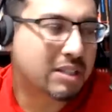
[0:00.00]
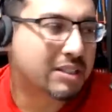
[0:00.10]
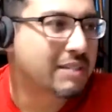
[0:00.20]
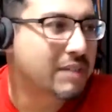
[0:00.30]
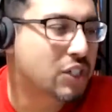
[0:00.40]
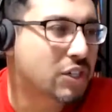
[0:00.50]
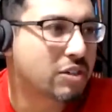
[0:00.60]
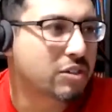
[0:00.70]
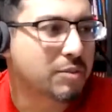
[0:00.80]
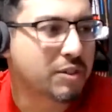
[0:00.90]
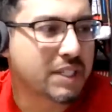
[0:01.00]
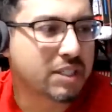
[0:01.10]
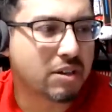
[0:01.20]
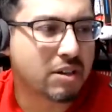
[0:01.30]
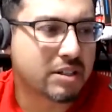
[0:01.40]
TV shows, movie
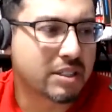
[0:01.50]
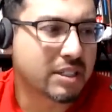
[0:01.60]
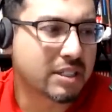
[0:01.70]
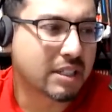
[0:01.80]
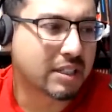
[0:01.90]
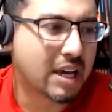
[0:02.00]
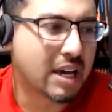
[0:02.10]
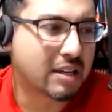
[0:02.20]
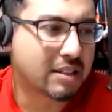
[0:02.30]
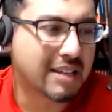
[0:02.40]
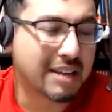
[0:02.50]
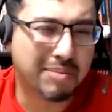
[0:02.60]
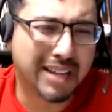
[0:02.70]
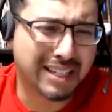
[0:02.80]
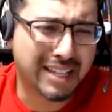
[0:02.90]
stars, and things like that. Not
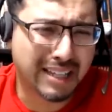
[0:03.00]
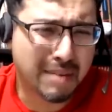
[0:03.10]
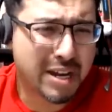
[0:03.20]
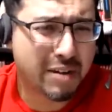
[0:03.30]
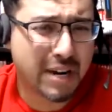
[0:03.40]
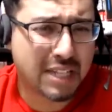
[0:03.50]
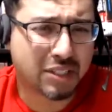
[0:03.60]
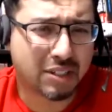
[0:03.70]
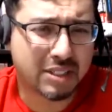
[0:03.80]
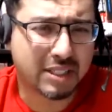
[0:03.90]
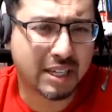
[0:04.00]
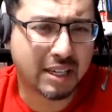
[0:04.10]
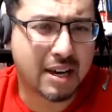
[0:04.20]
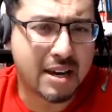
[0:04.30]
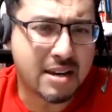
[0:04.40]
not not that many wrestlers, thank
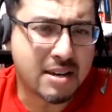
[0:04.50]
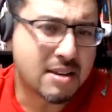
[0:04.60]
God.